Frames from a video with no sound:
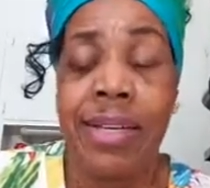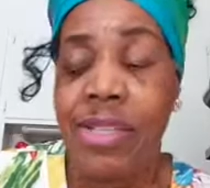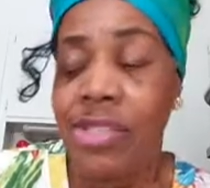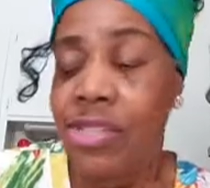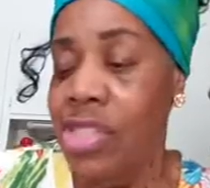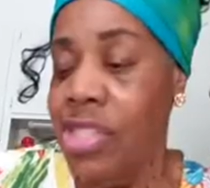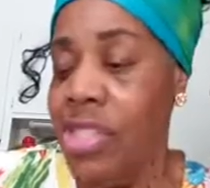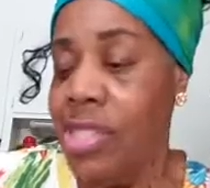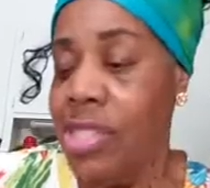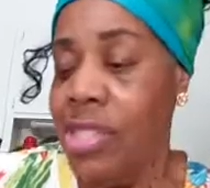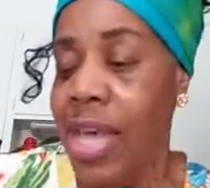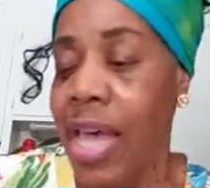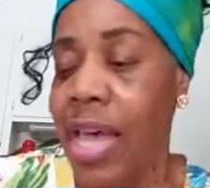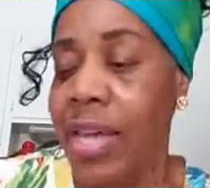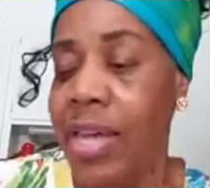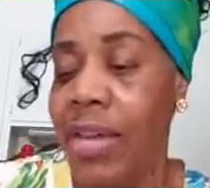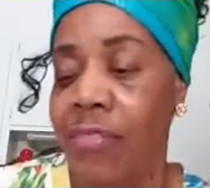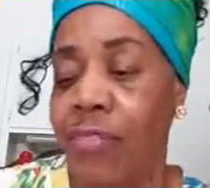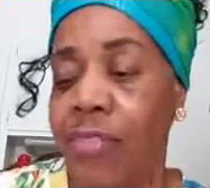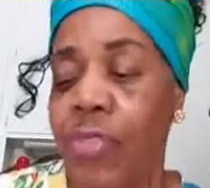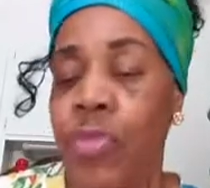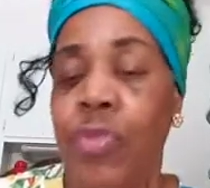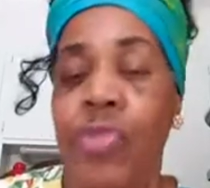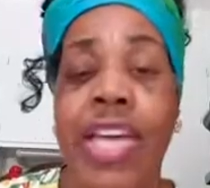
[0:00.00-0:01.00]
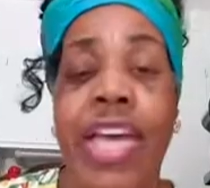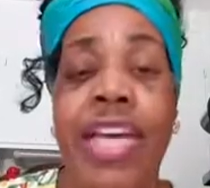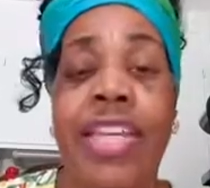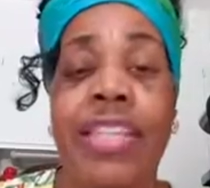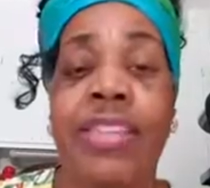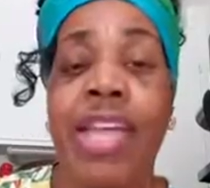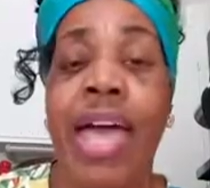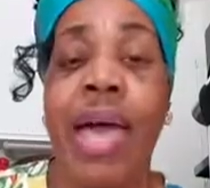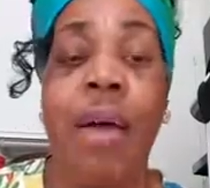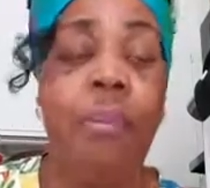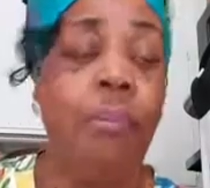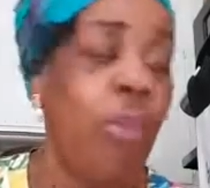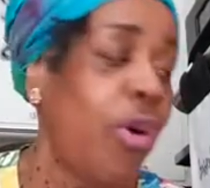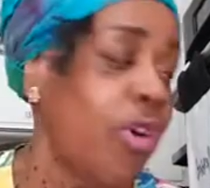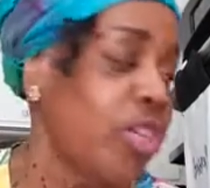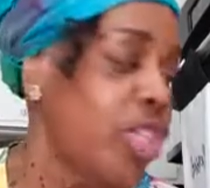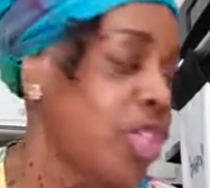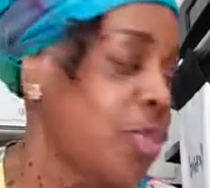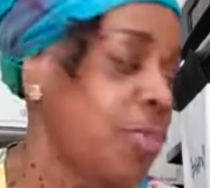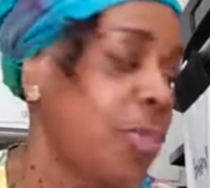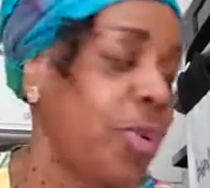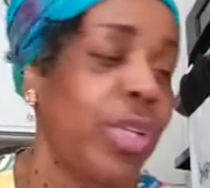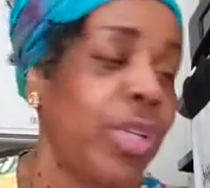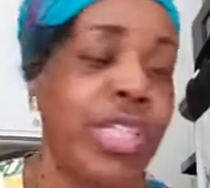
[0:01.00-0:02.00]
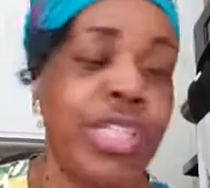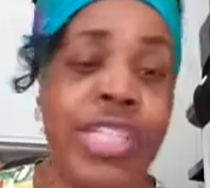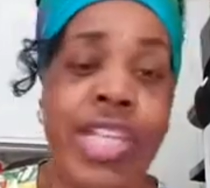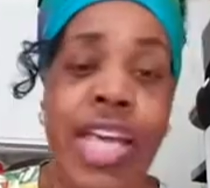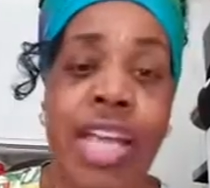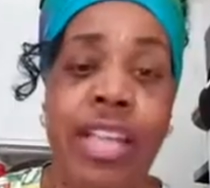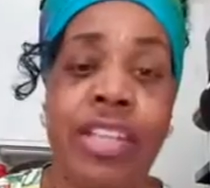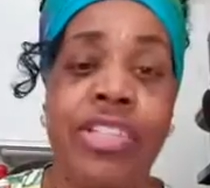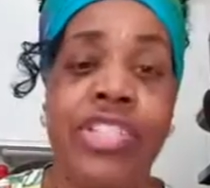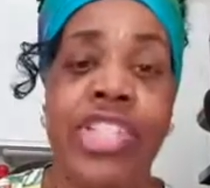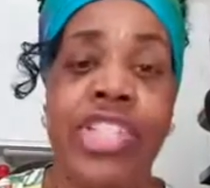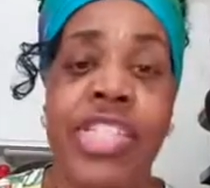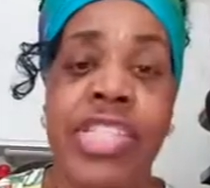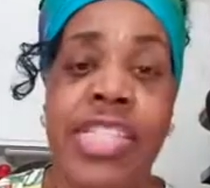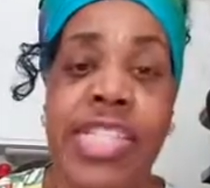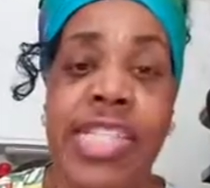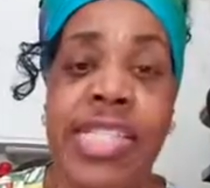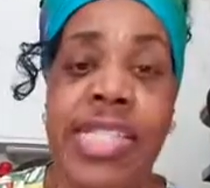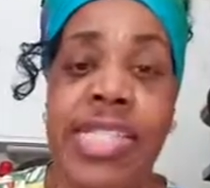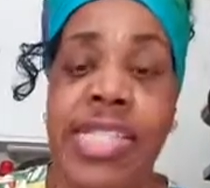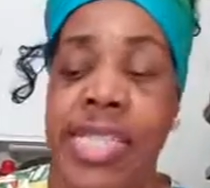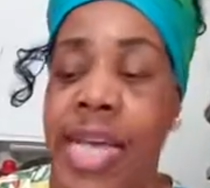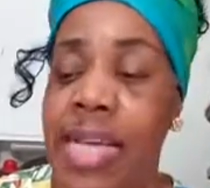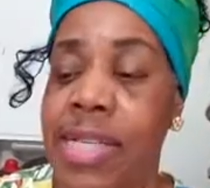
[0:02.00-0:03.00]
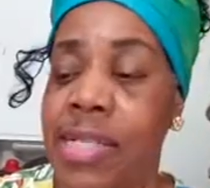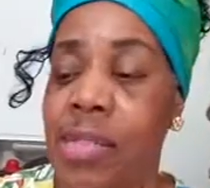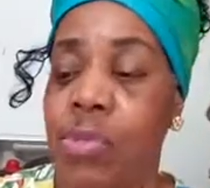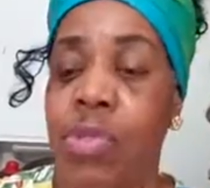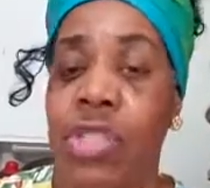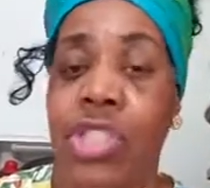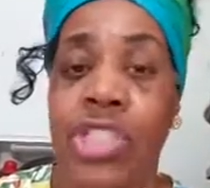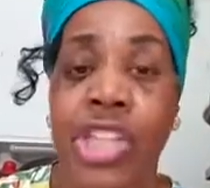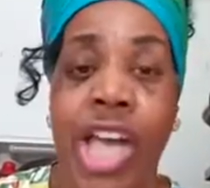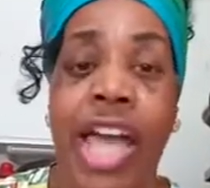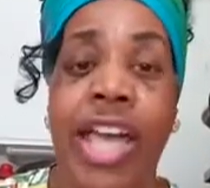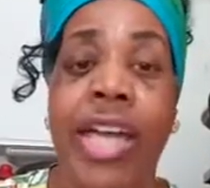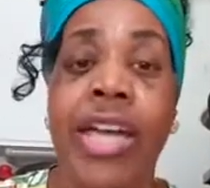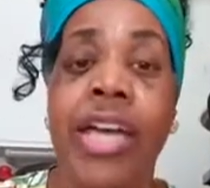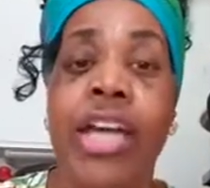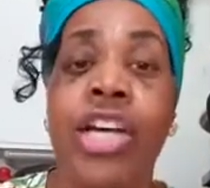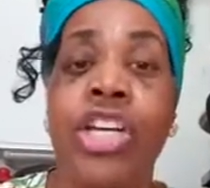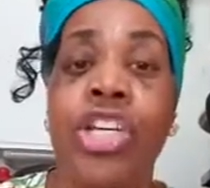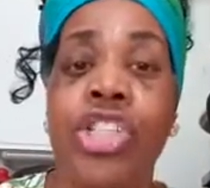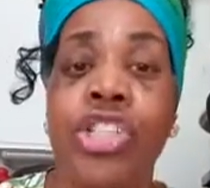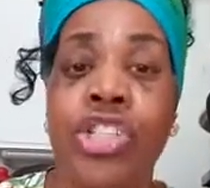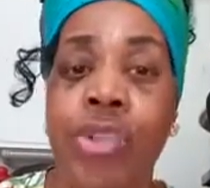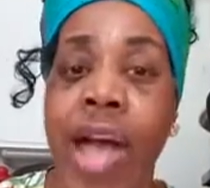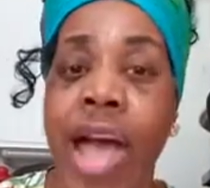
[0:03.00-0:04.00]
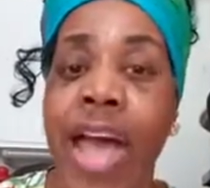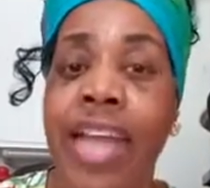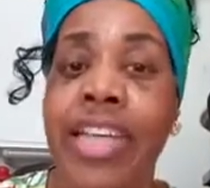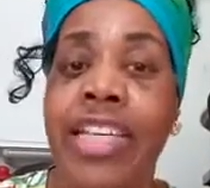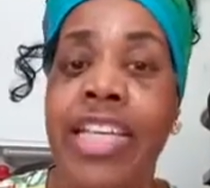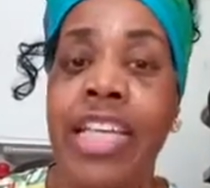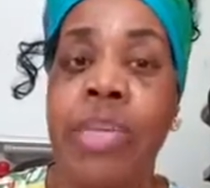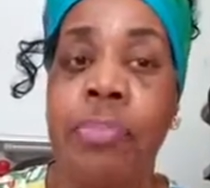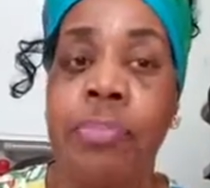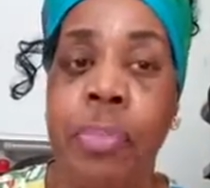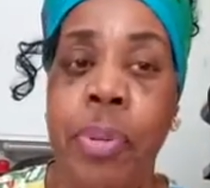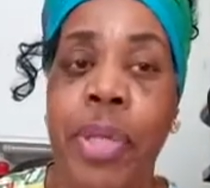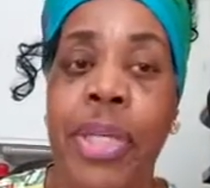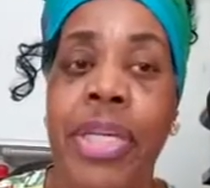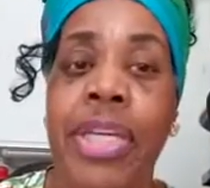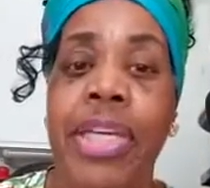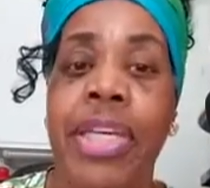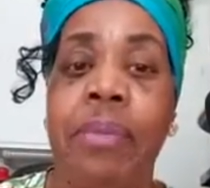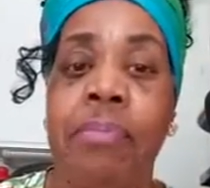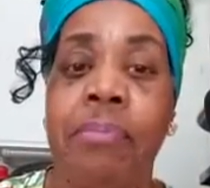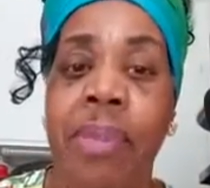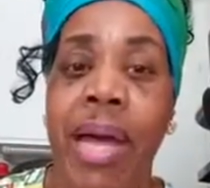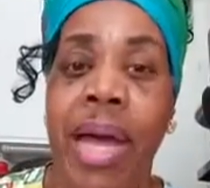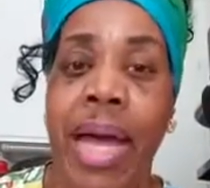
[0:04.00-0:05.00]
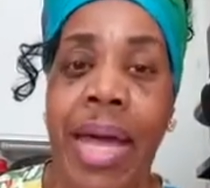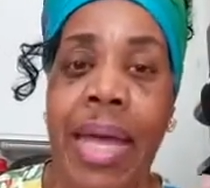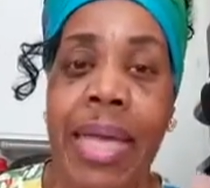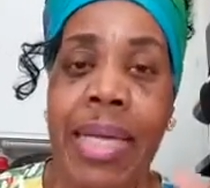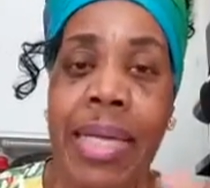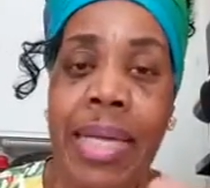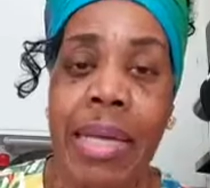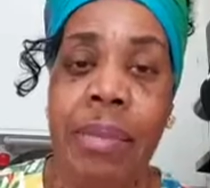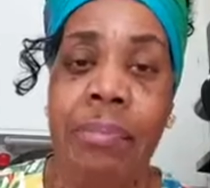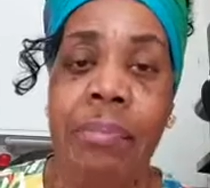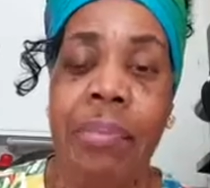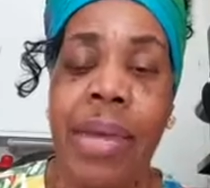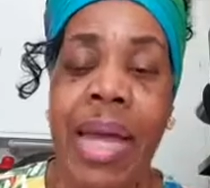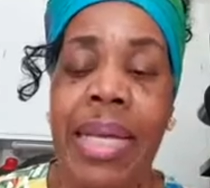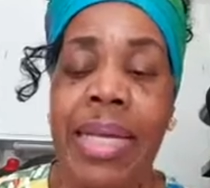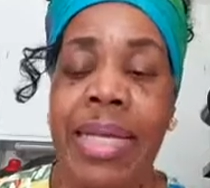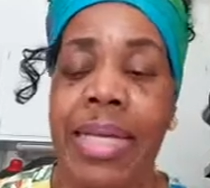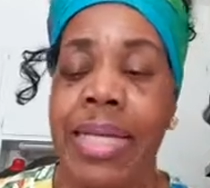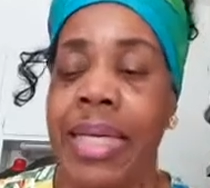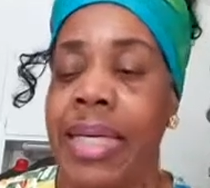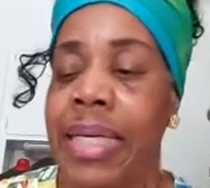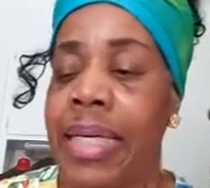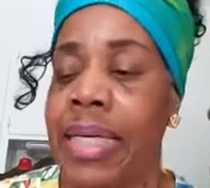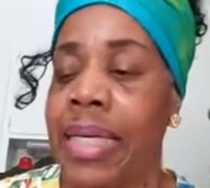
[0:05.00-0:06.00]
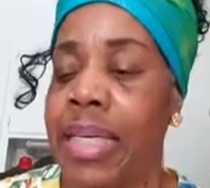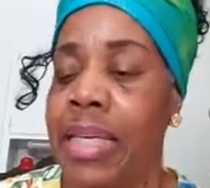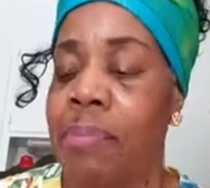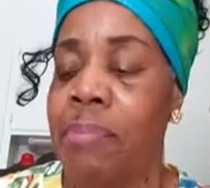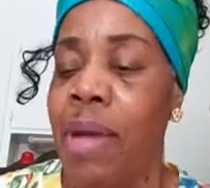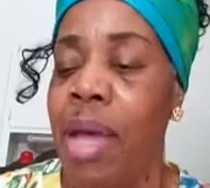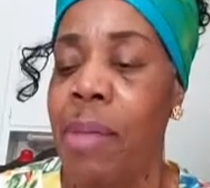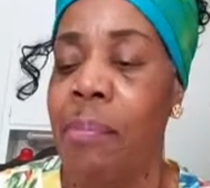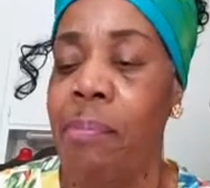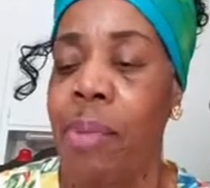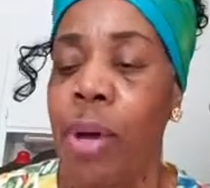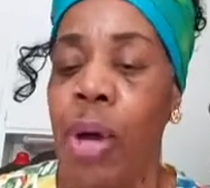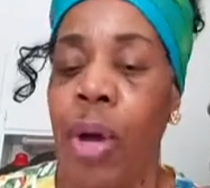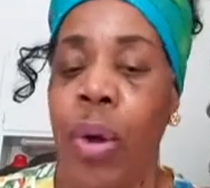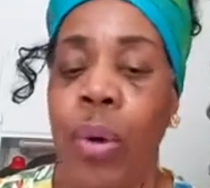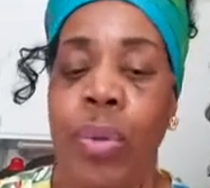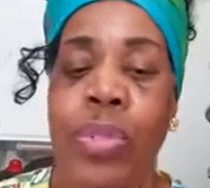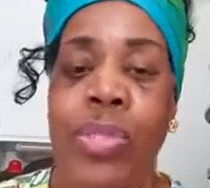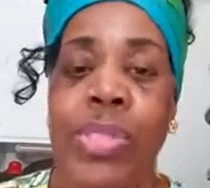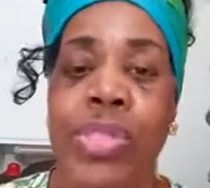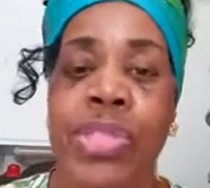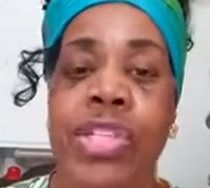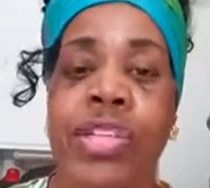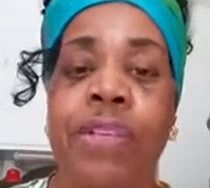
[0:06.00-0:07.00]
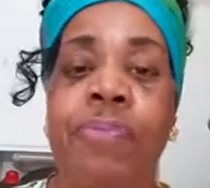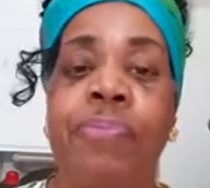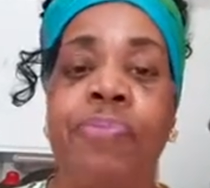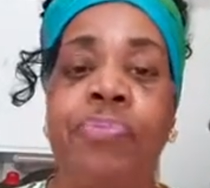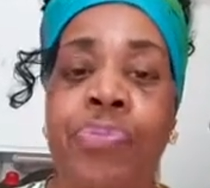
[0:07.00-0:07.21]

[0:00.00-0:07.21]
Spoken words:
Just like if you take that multiple intelligences test, which I try to keep putting in my link, in my post,